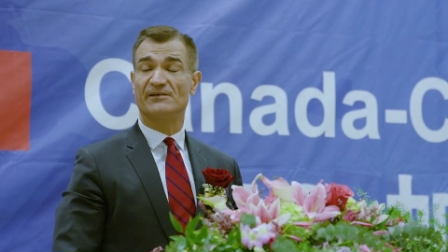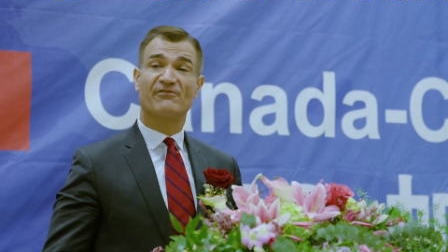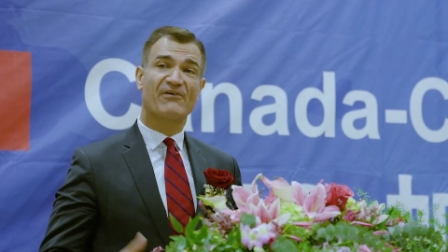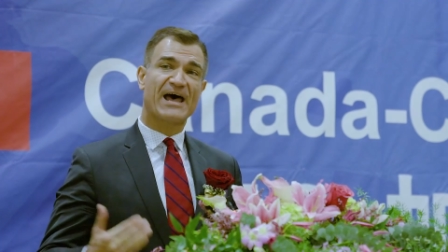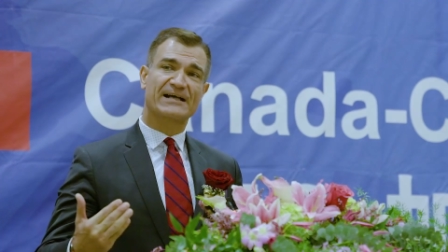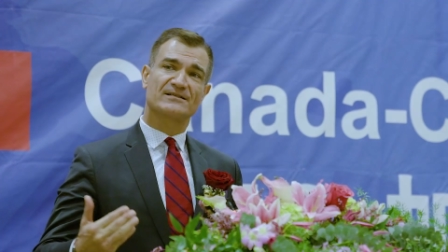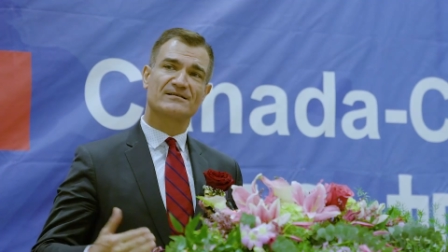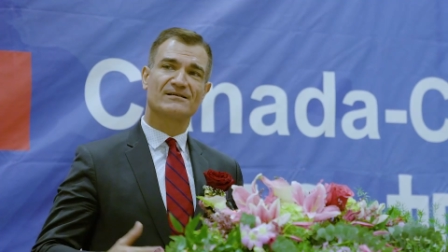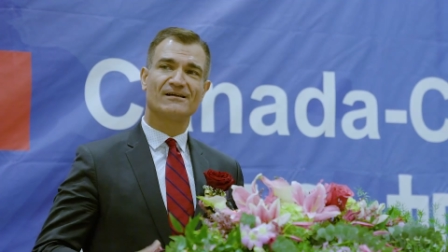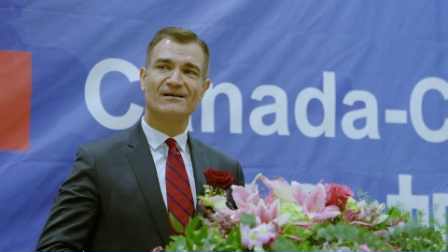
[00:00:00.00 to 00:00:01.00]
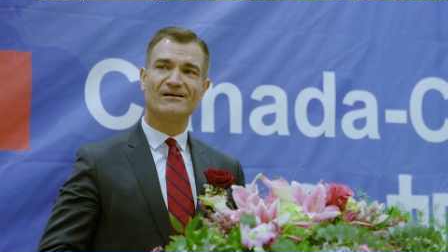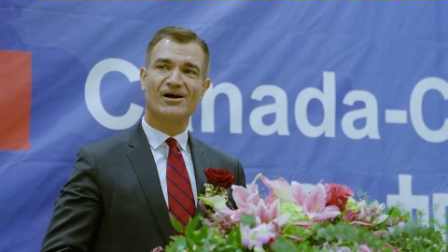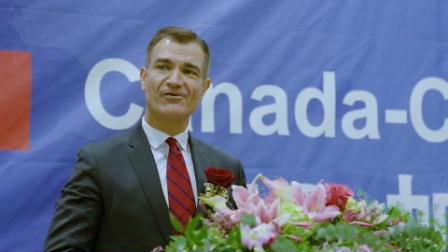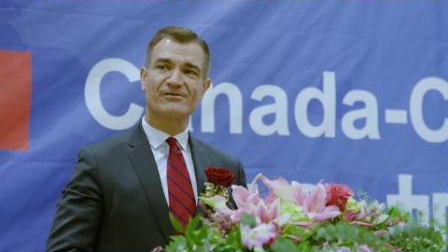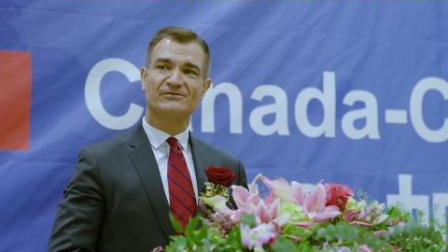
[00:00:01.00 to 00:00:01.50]
In fact,
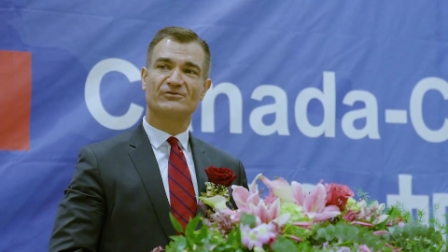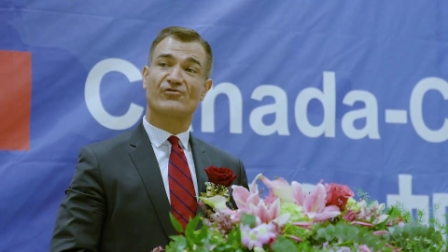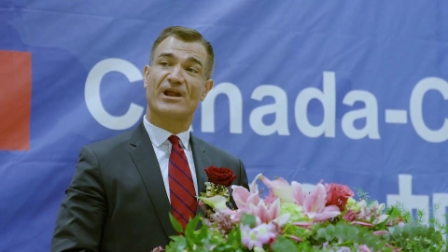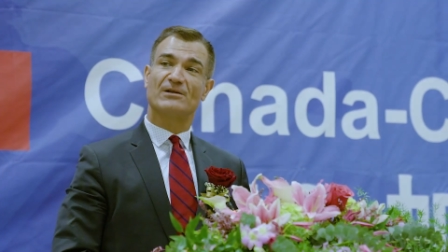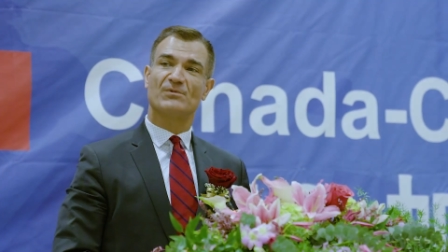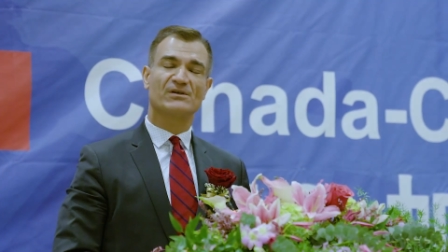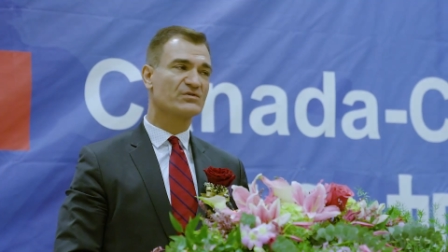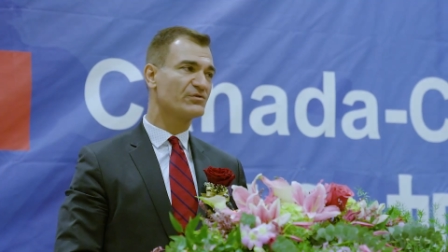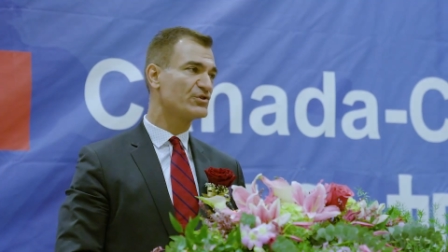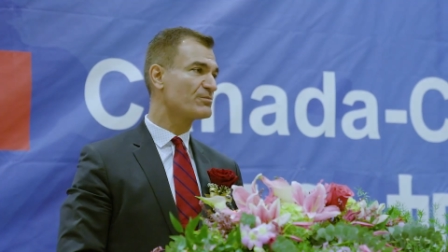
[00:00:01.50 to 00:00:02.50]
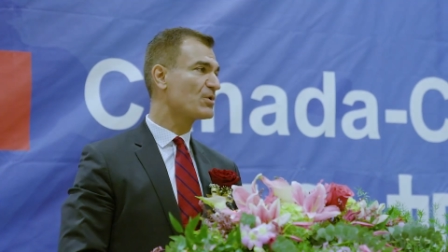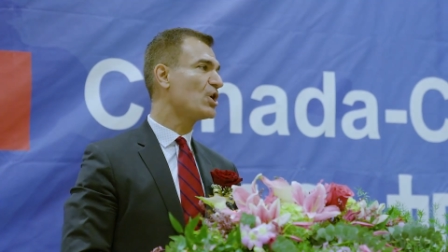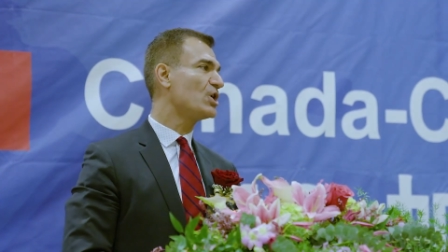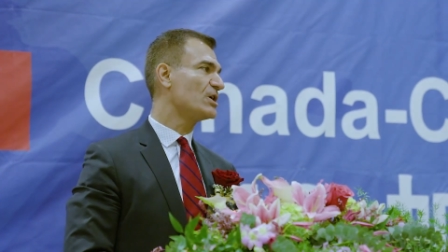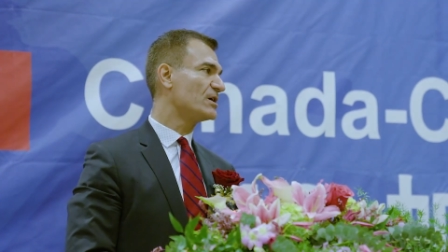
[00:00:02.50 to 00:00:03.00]
our trade minister, Jim
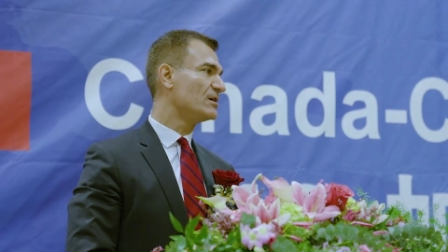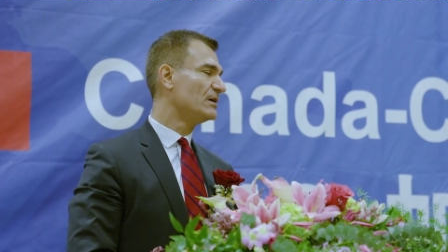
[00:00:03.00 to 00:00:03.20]
Carr,